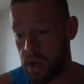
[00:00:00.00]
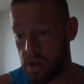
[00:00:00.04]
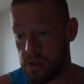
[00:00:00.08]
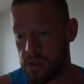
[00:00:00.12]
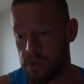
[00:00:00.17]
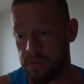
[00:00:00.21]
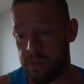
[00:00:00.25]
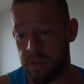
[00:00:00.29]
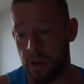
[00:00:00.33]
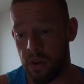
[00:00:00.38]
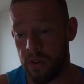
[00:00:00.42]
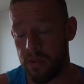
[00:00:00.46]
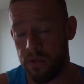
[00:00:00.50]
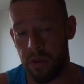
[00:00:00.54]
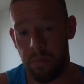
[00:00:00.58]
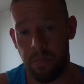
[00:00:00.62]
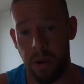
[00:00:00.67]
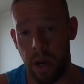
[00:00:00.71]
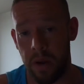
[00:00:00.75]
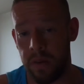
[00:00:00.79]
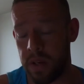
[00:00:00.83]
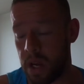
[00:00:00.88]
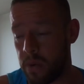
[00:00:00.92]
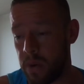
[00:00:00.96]
thousand four hundred
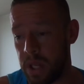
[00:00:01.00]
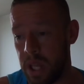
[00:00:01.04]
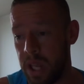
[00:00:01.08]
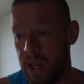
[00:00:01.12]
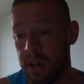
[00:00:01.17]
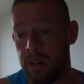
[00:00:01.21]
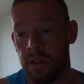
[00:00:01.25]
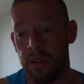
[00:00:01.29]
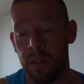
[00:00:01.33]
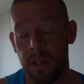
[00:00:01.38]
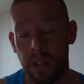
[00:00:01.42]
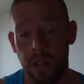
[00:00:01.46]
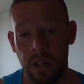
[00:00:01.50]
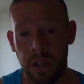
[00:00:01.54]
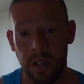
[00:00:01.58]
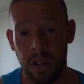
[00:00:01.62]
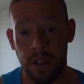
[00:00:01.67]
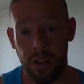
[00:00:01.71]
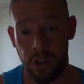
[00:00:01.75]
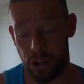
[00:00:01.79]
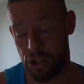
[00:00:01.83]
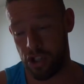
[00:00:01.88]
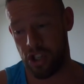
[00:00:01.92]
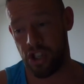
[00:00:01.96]
pound now a year
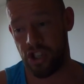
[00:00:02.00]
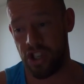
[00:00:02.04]
just